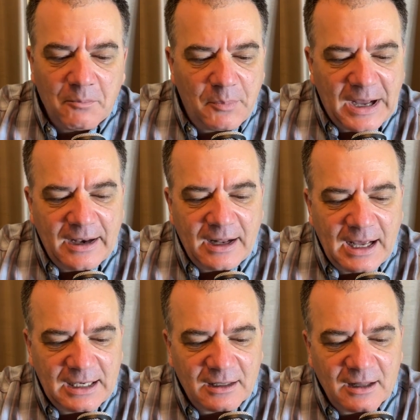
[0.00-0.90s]
But
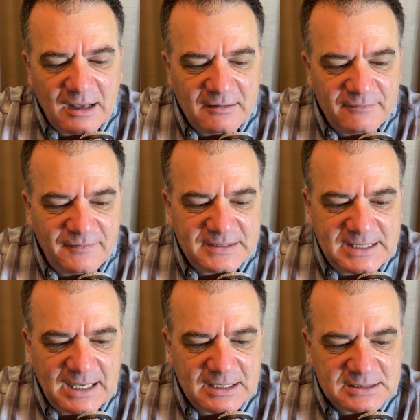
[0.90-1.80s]
I love
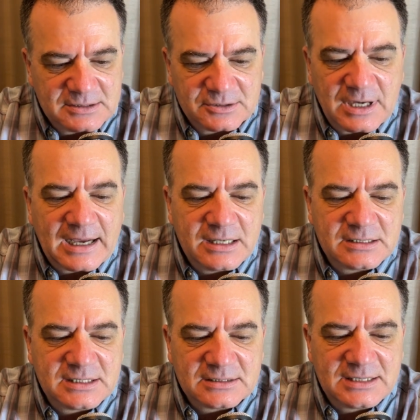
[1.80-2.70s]
data. So tracking your
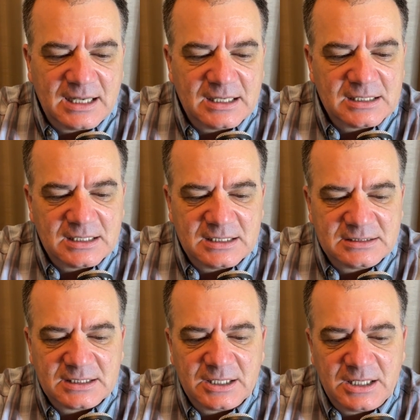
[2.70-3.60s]
sales data
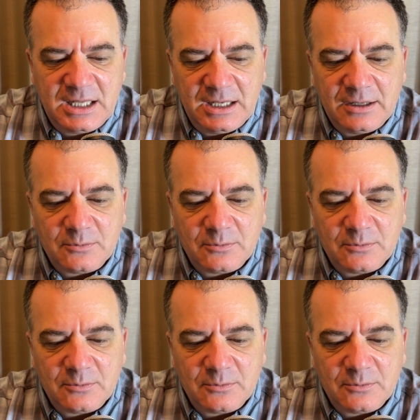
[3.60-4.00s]
is a good key.